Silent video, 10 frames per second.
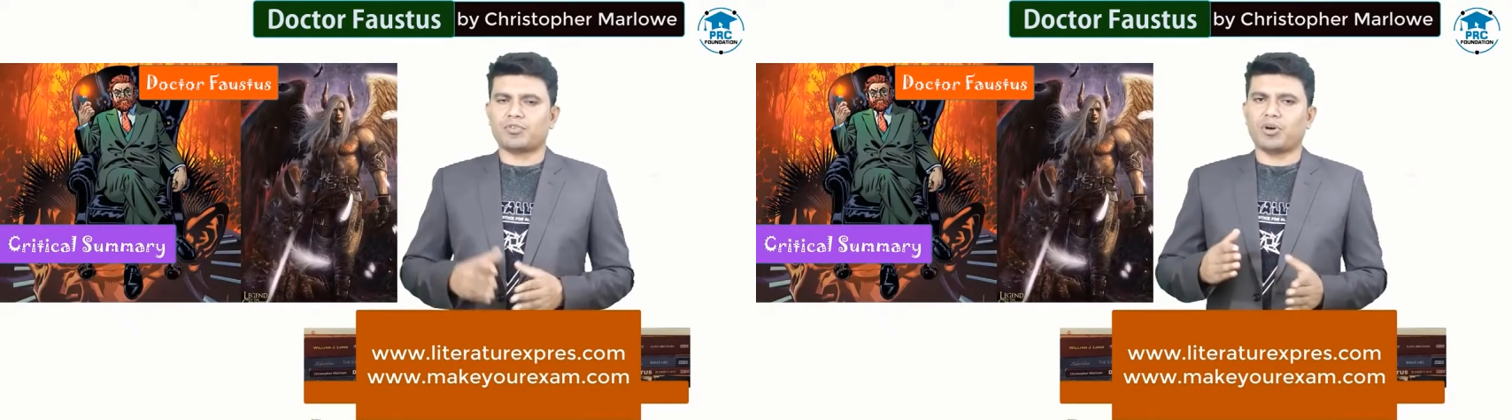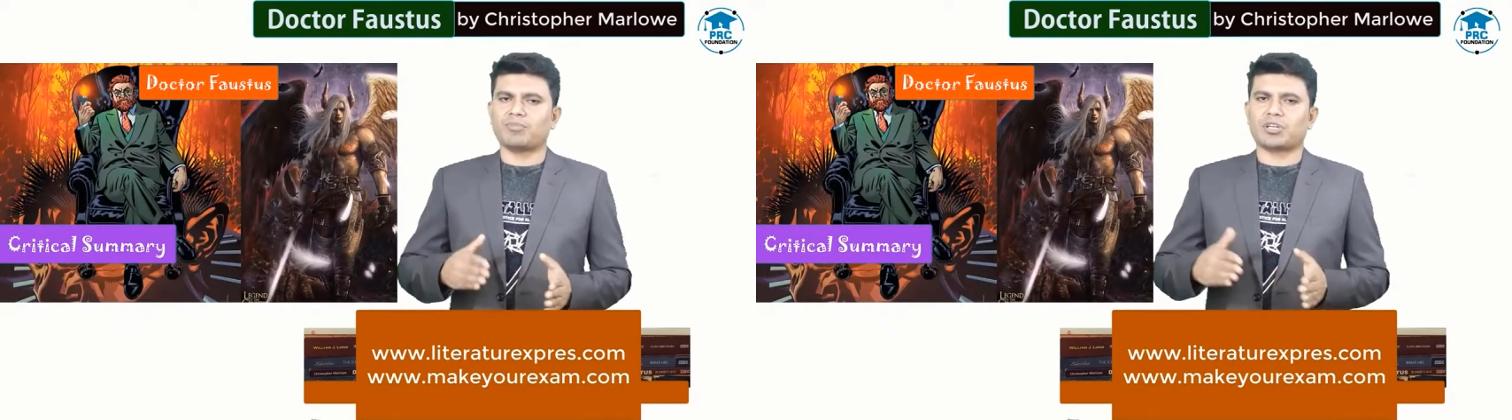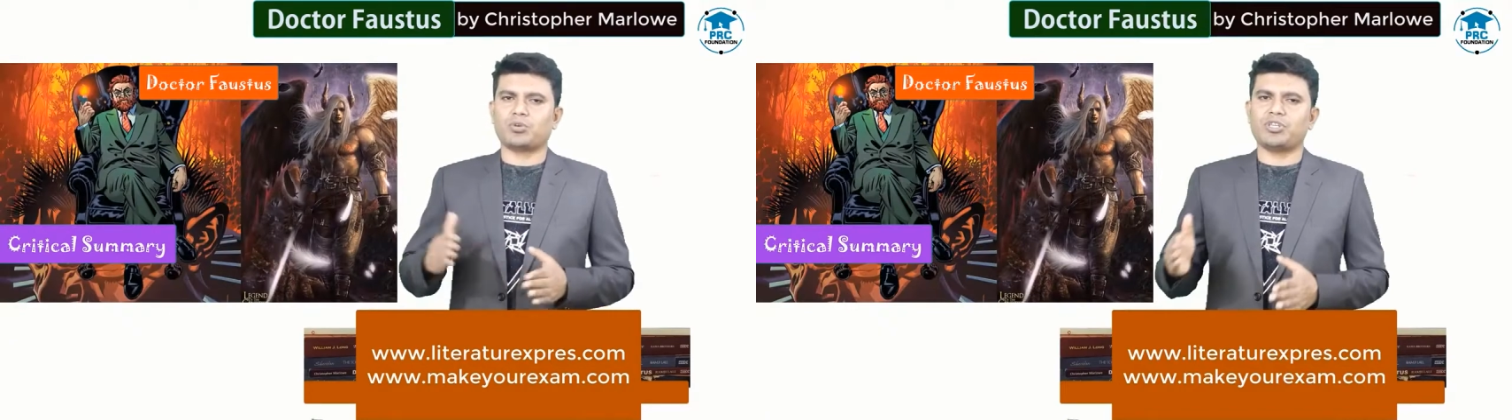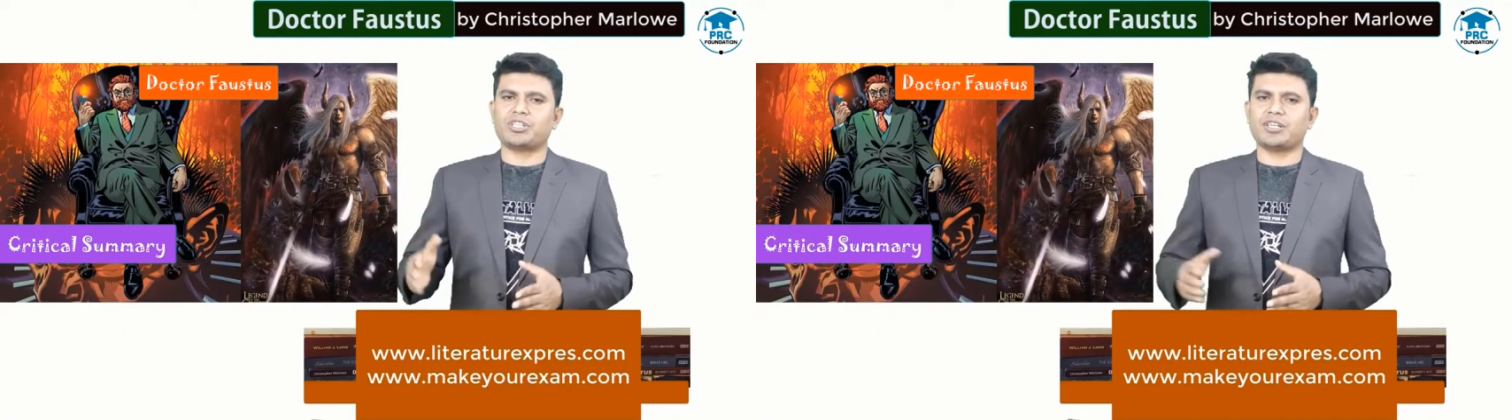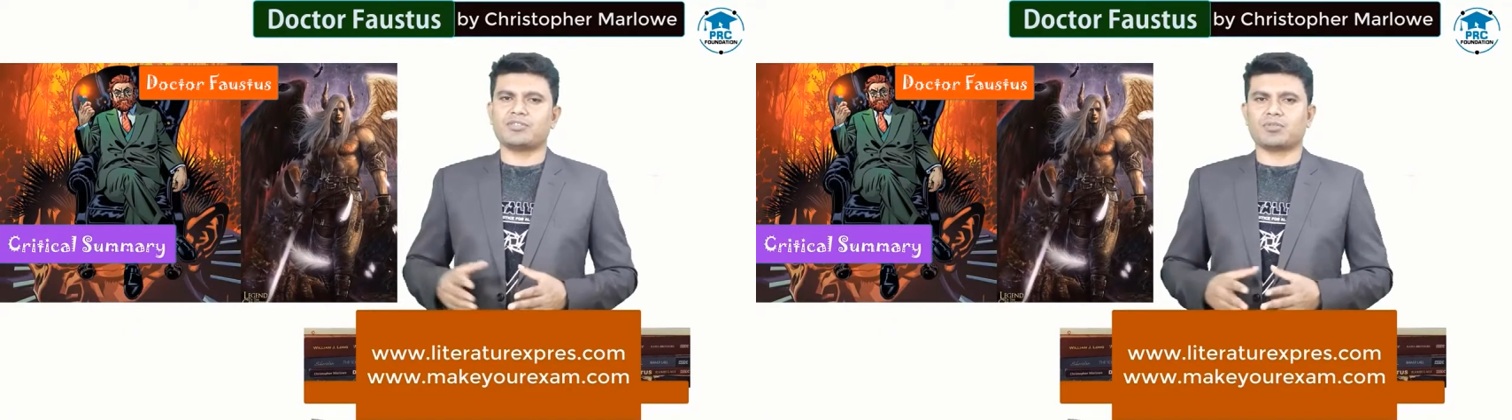from the
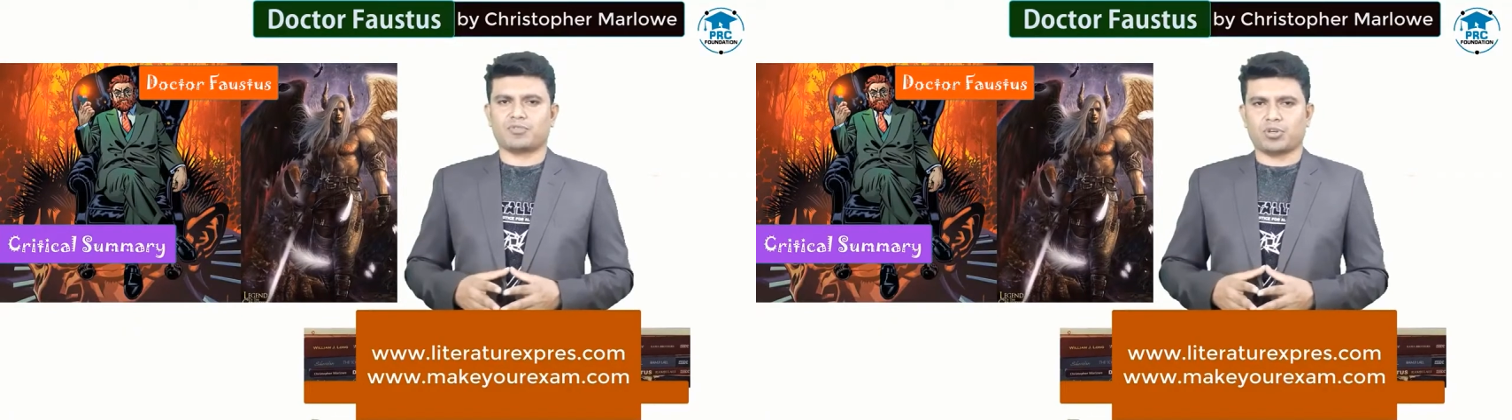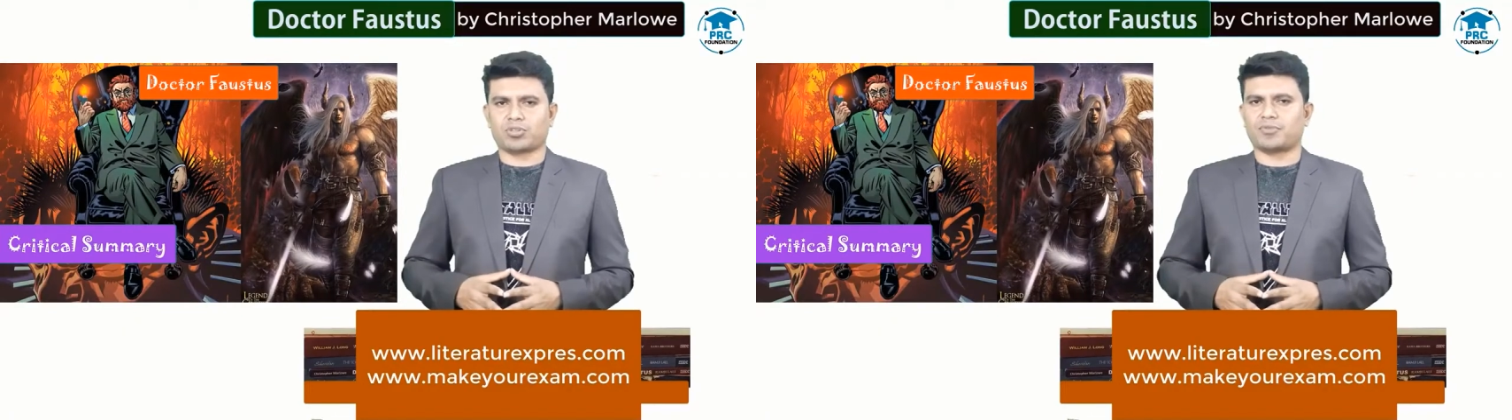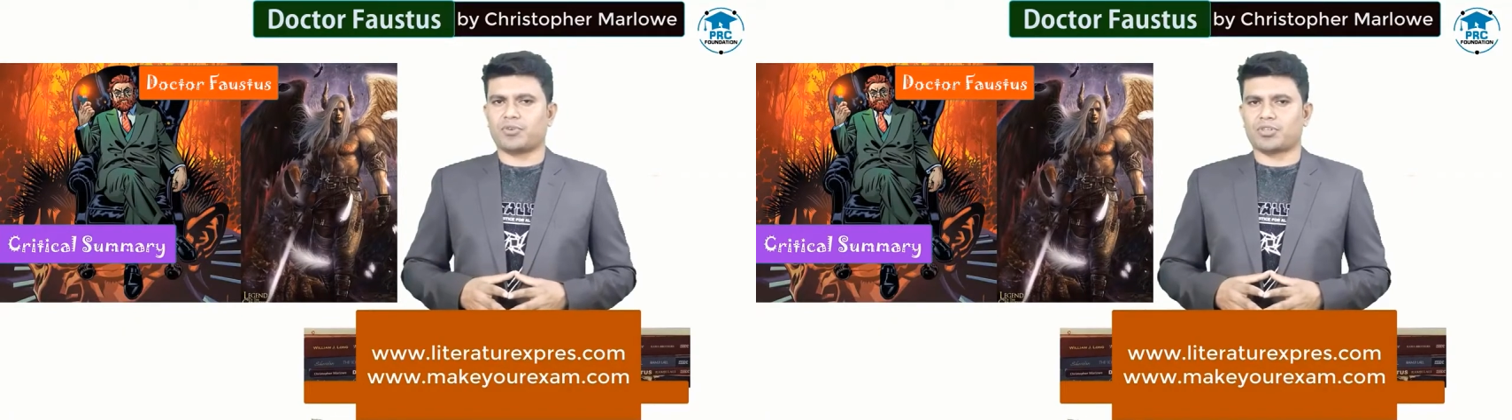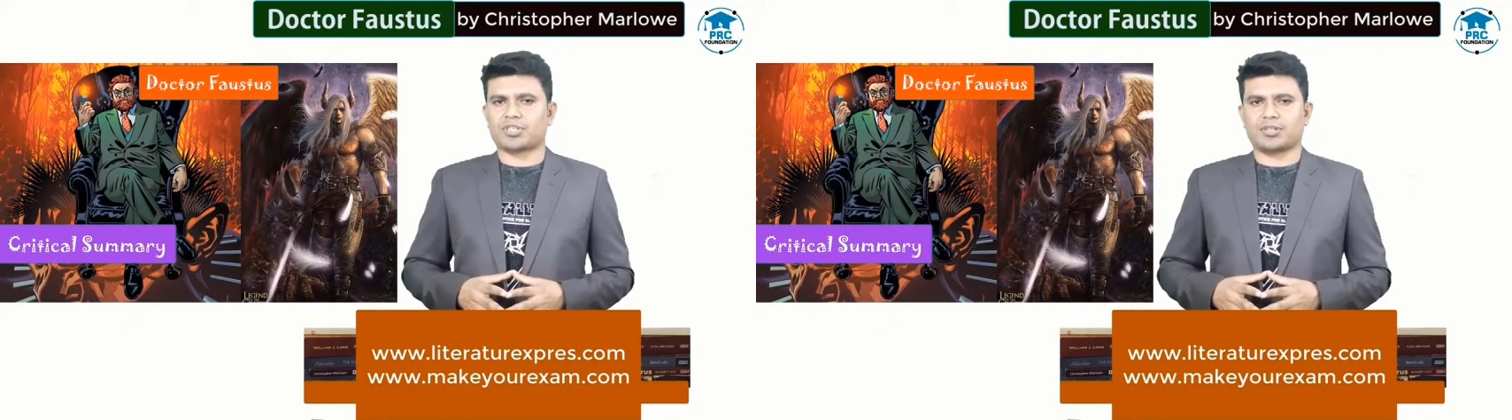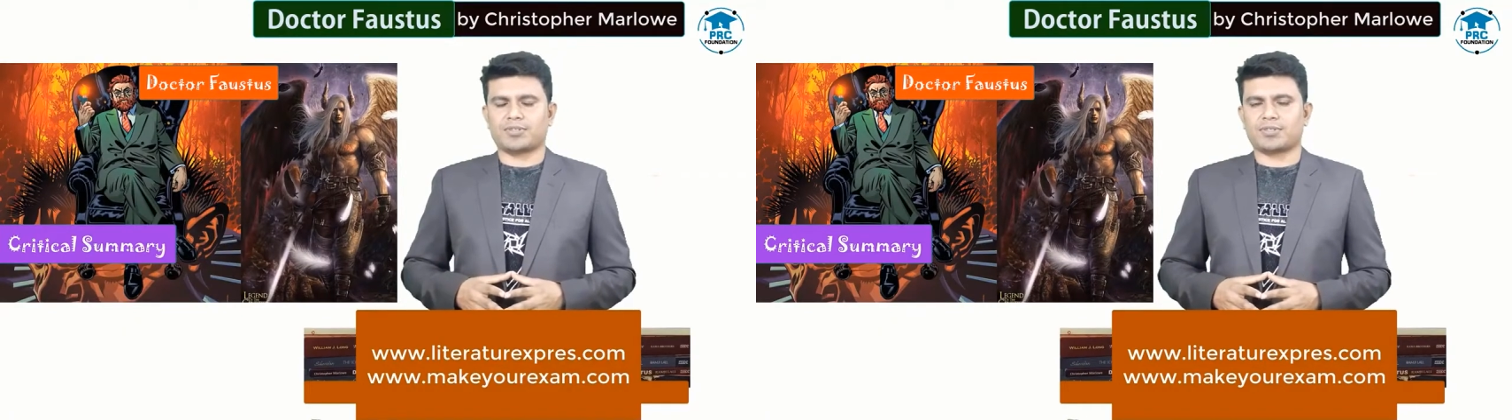questions of Dr.
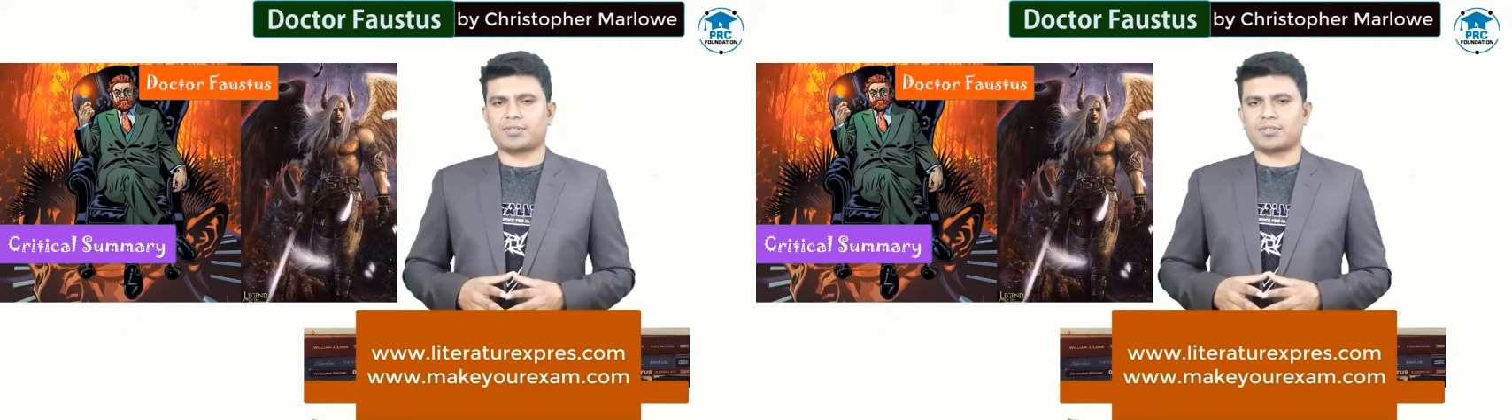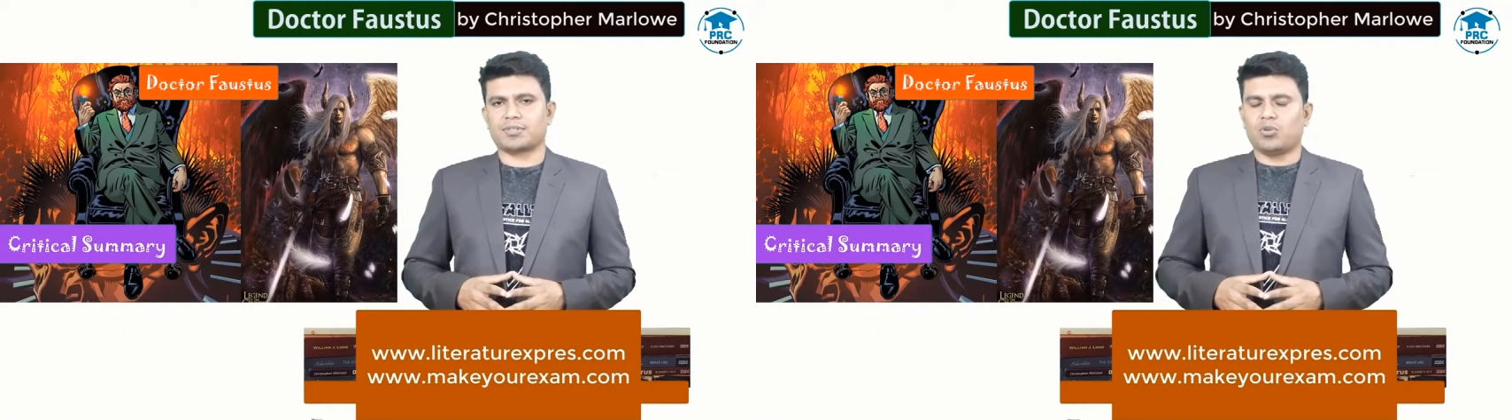Faustus.